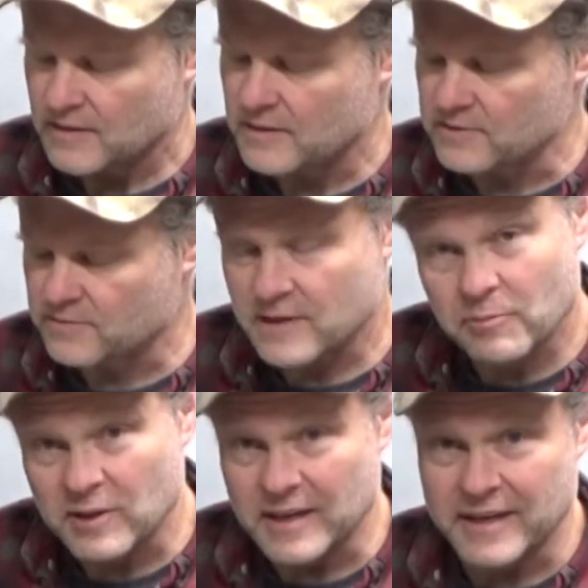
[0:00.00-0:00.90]
The
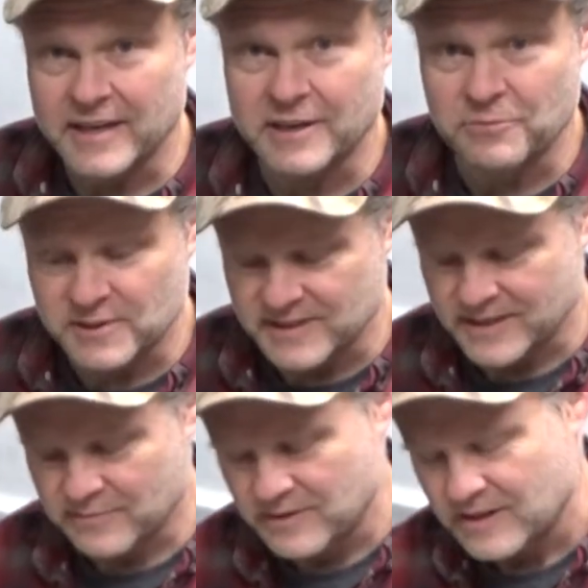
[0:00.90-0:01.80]
trouble I had was
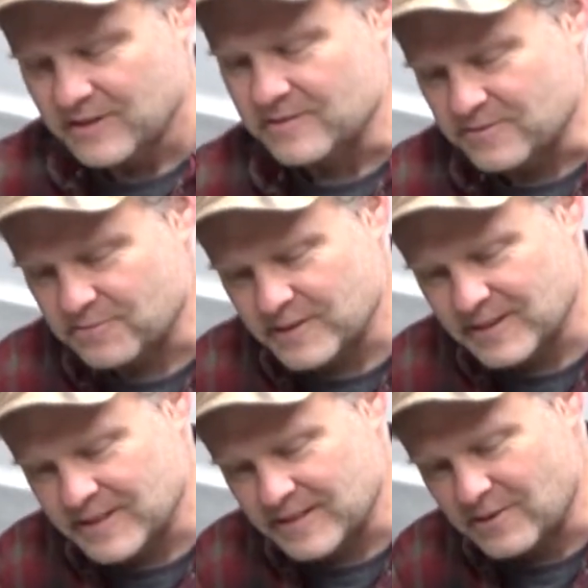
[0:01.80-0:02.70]
that
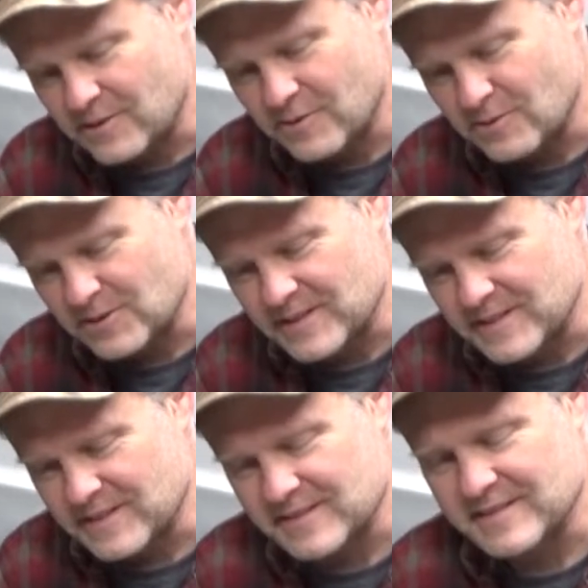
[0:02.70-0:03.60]
drilling the holes in
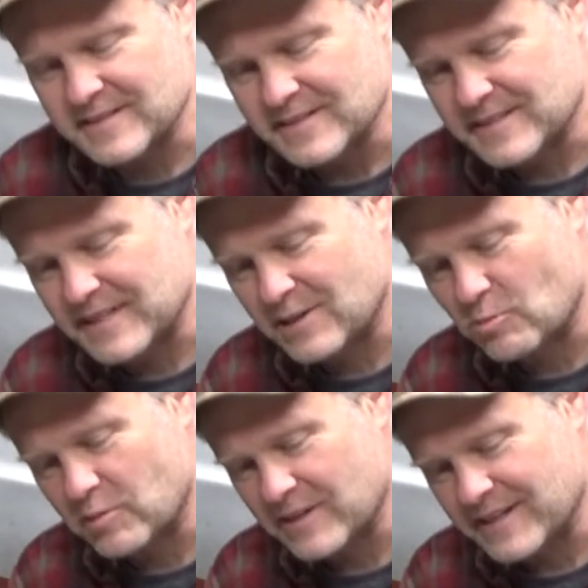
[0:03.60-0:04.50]
this
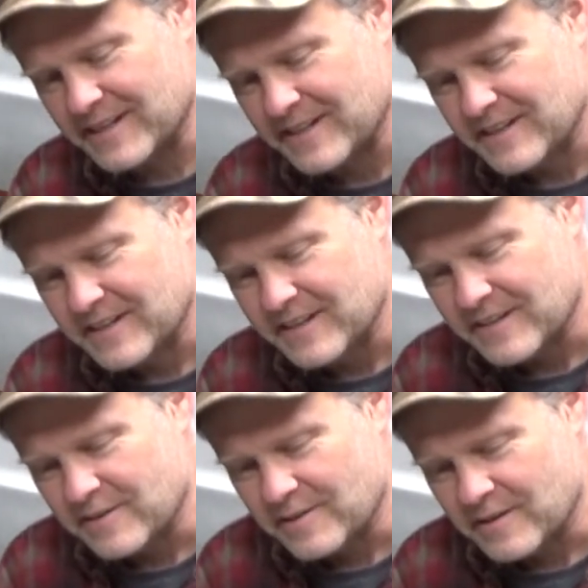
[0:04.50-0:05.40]
single plate,
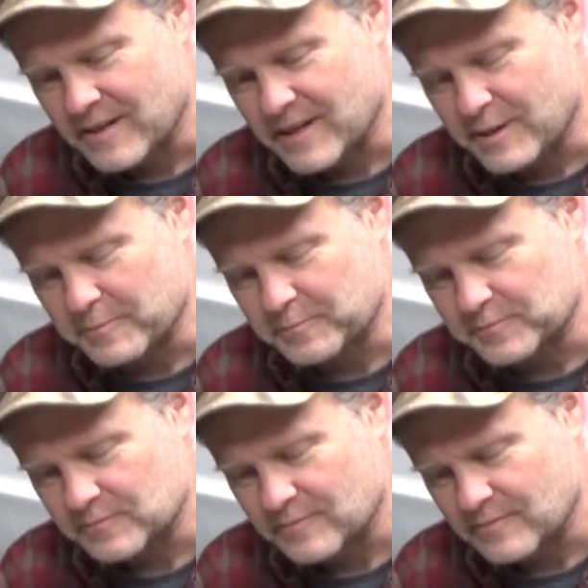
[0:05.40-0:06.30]

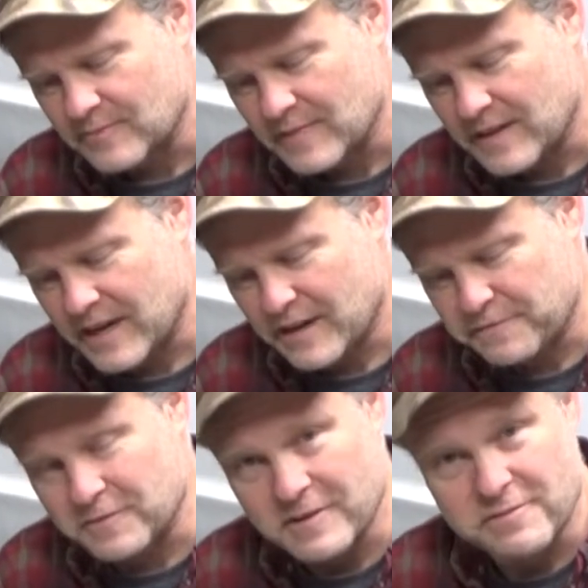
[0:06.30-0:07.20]

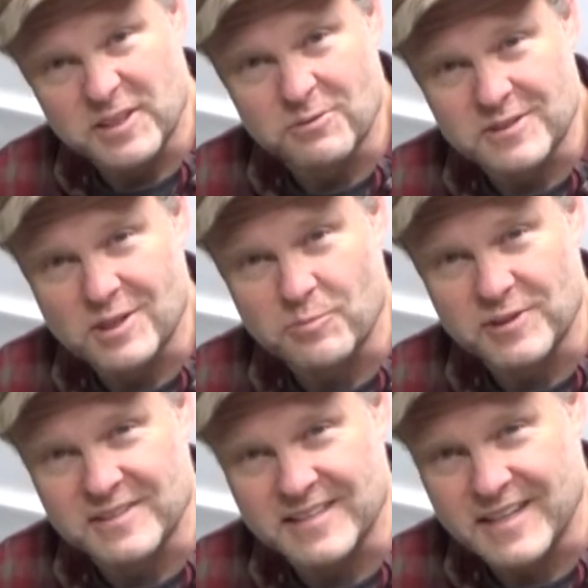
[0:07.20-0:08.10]
after everything was all
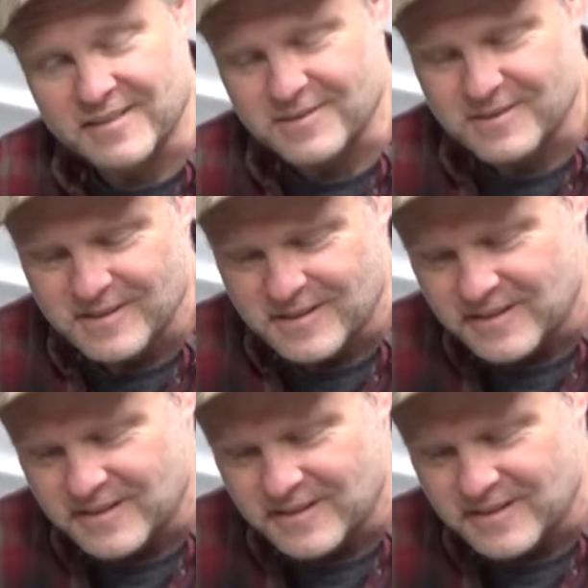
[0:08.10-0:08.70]
put together,